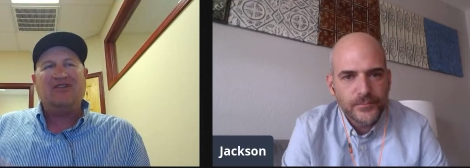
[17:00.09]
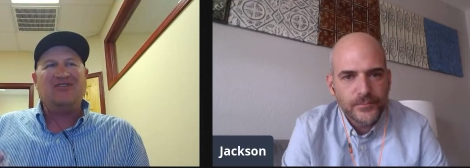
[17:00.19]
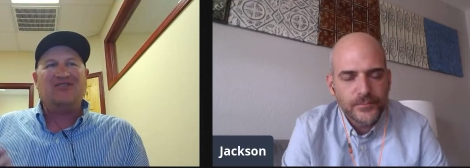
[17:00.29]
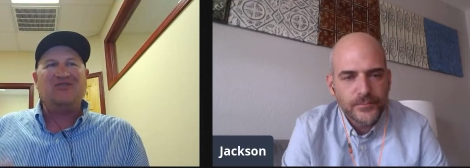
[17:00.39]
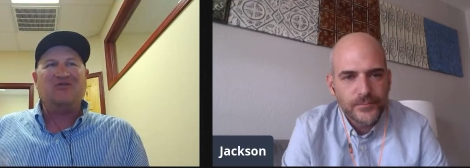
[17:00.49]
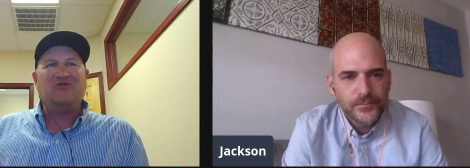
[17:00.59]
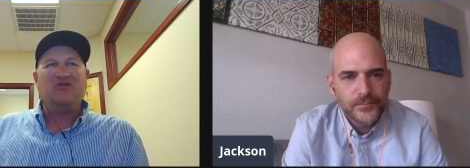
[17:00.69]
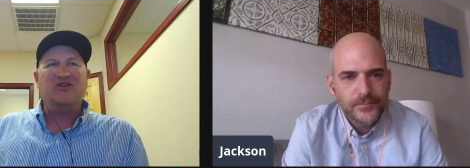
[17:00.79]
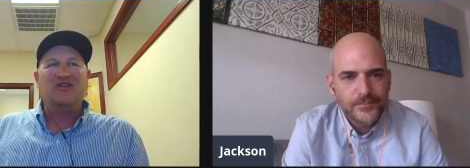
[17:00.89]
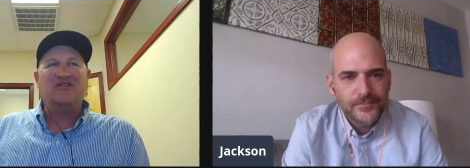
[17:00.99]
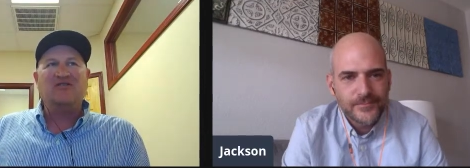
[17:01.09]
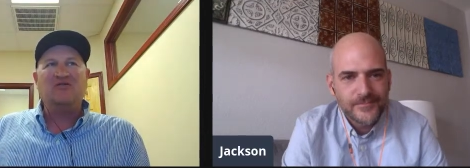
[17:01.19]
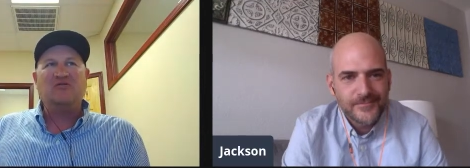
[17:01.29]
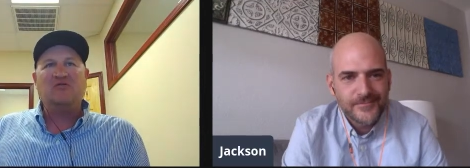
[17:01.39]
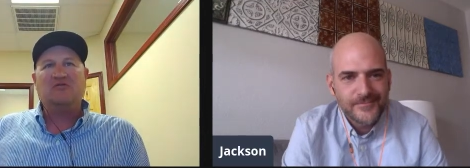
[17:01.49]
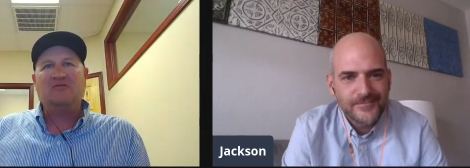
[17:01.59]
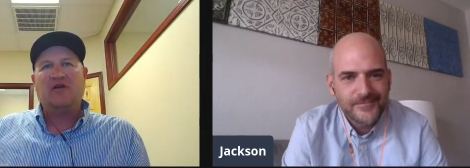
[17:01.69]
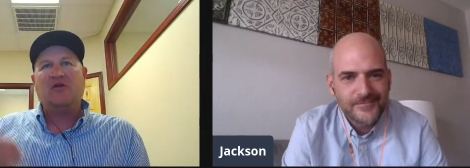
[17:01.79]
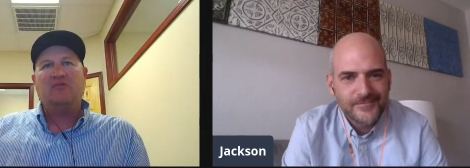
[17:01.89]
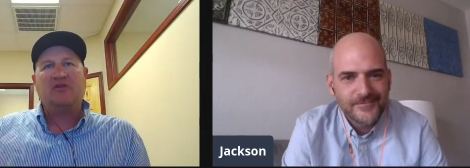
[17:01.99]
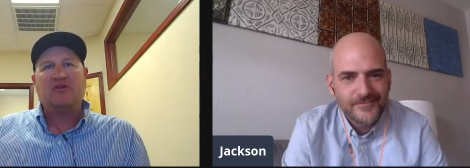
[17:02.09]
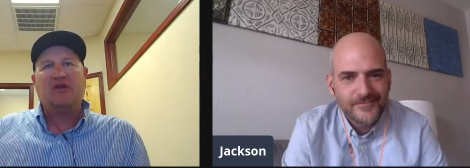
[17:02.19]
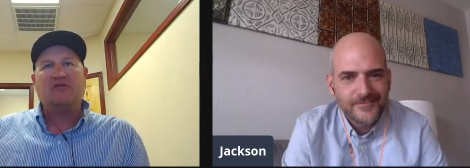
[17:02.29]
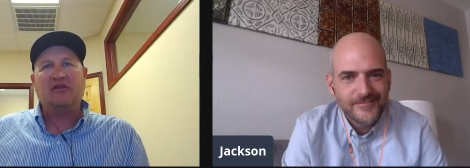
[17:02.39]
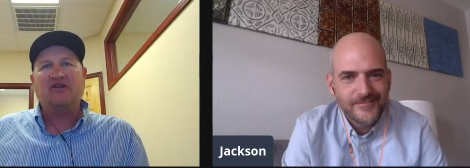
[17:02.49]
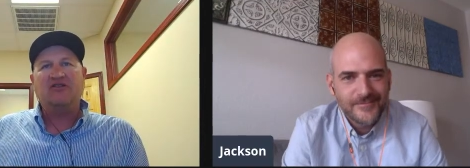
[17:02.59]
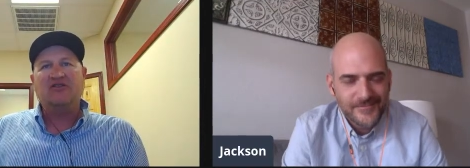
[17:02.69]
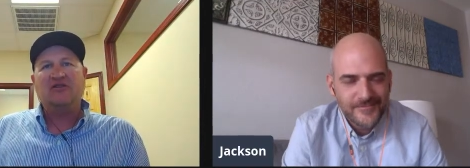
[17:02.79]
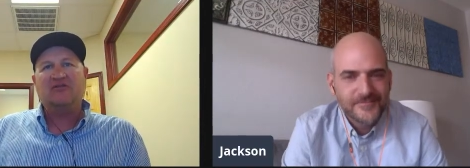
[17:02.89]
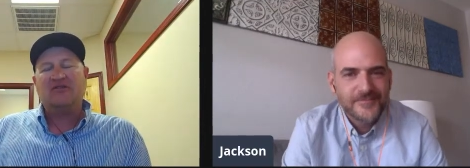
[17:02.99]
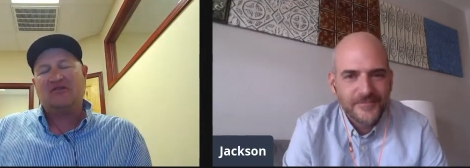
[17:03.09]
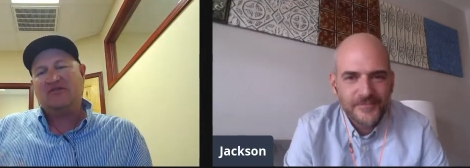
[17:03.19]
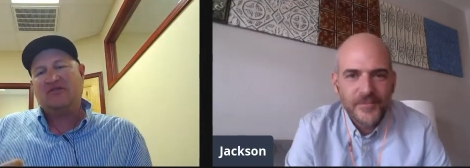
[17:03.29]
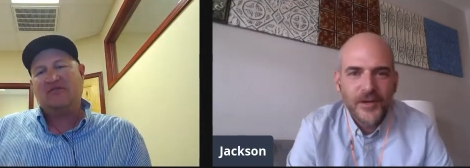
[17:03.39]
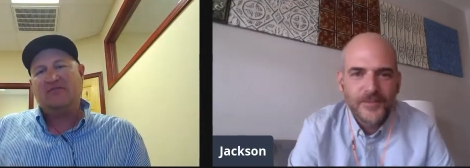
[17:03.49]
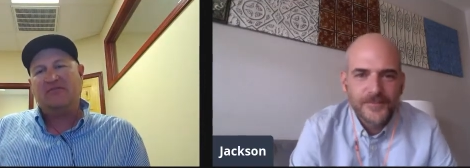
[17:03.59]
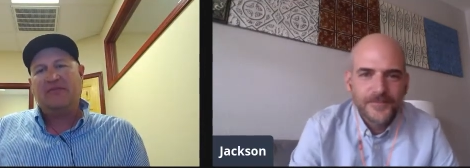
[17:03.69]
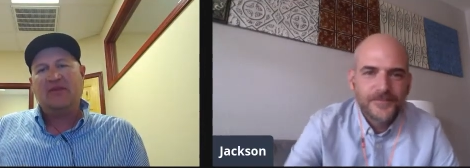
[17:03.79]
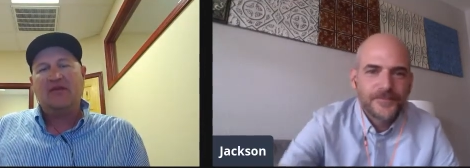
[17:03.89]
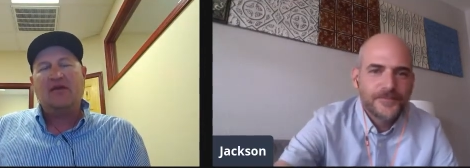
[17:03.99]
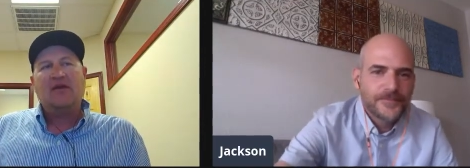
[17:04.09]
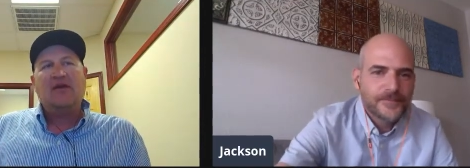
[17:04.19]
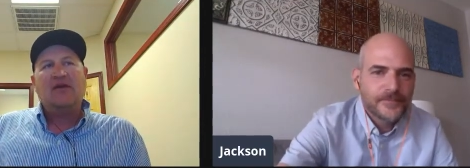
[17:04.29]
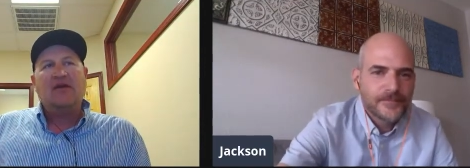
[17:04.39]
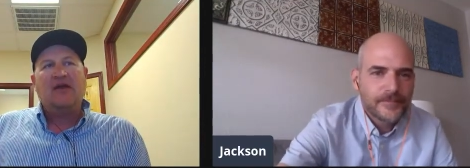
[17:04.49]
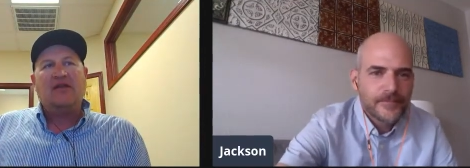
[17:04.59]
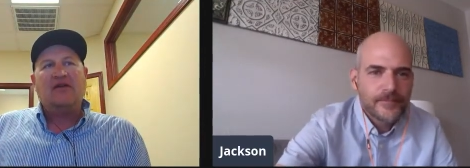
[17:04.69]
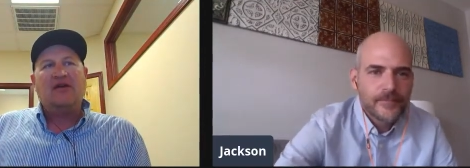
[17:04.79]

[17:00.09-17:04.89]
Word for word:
Speaker 1: It's just so rewarding to develop those kind of relationships. It's just yeah. and